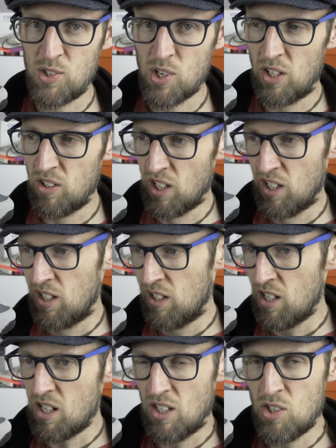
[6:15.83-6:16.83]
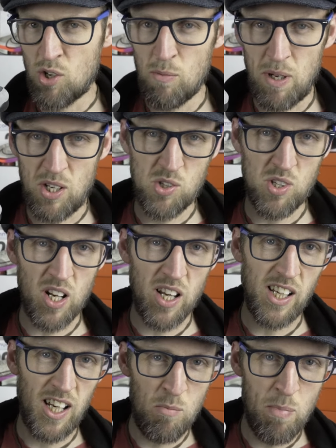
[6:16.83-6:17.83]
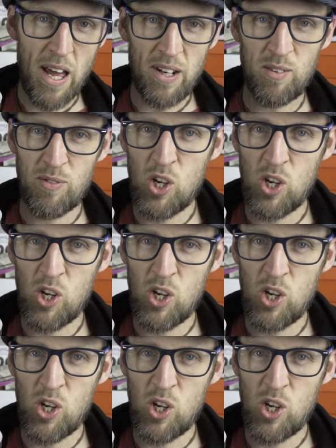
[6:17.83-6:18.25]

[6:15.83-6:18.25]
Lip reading: So, you know, this could be a slightly better